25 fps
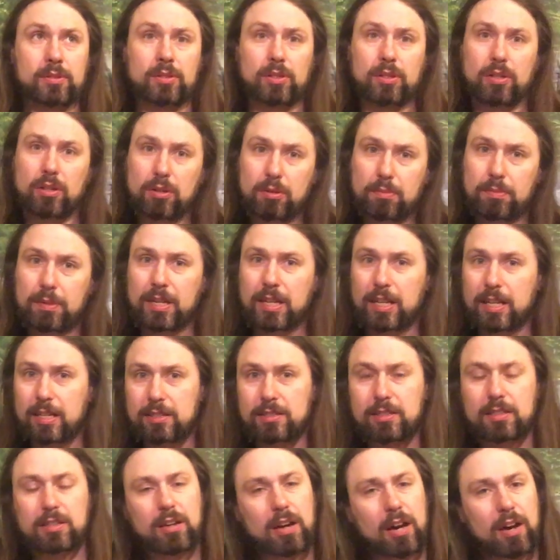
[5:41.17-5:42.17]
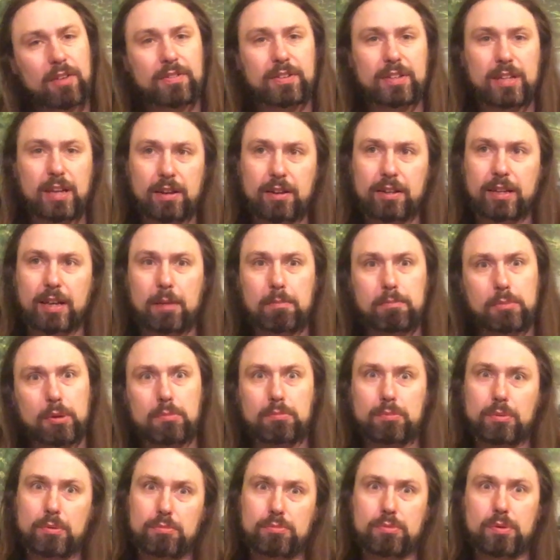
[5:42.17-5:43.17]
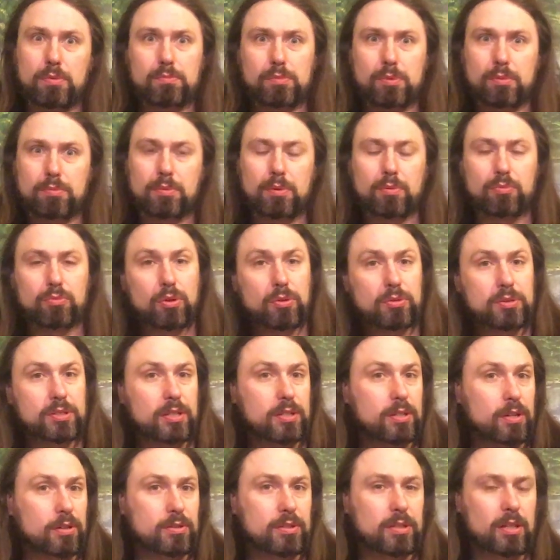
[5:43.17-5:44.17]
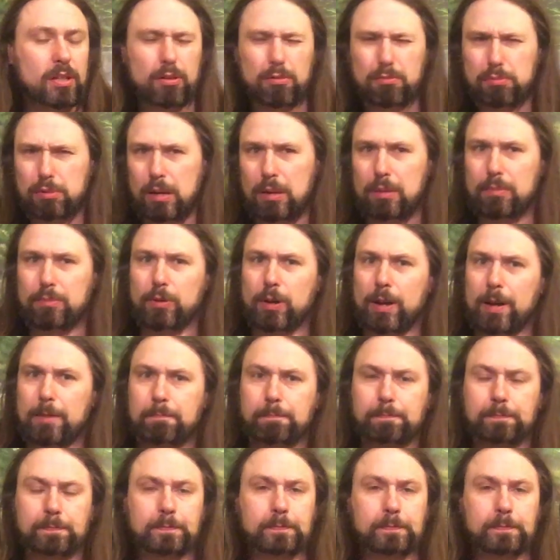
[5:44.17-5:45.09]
a little bit of hints of coffee now and again, boom, boom, boom, boom, boom, roasted toast, a little brown bread.